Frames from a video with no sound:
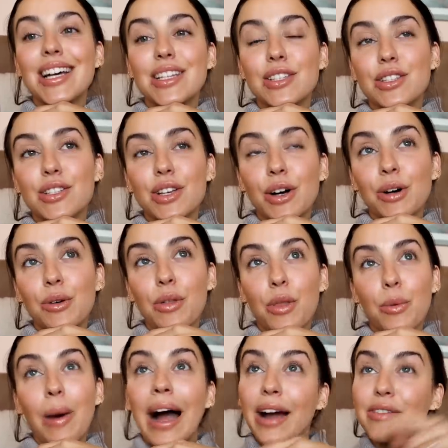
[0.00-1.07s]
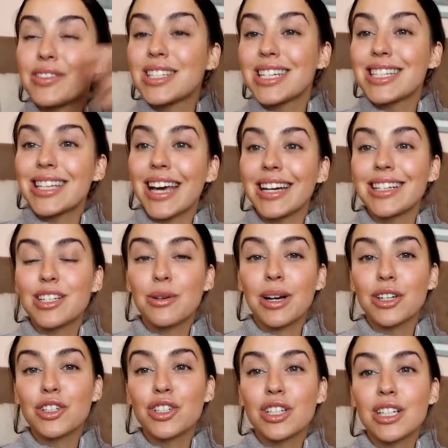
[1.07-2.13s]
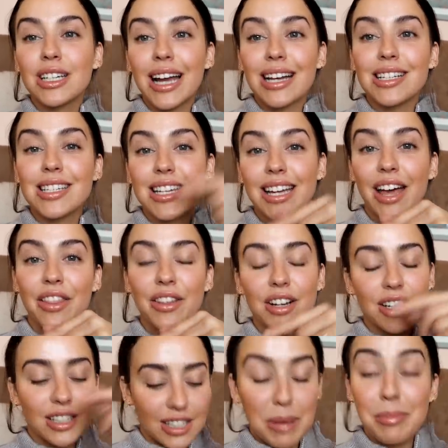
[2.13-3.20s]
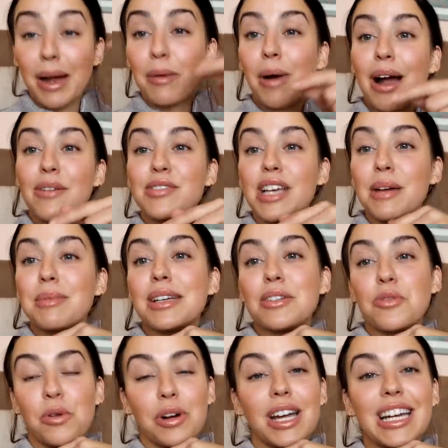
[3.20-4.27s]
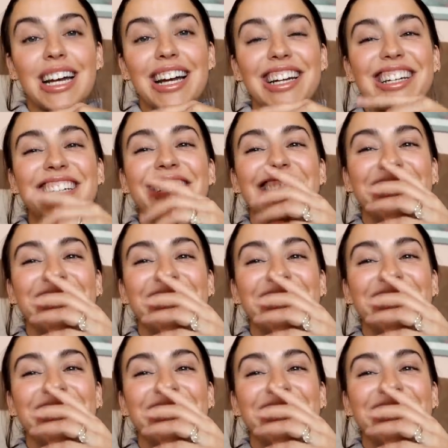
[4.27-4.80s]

And so the wives decided to actually get together. And by wives, I mean Tori and I.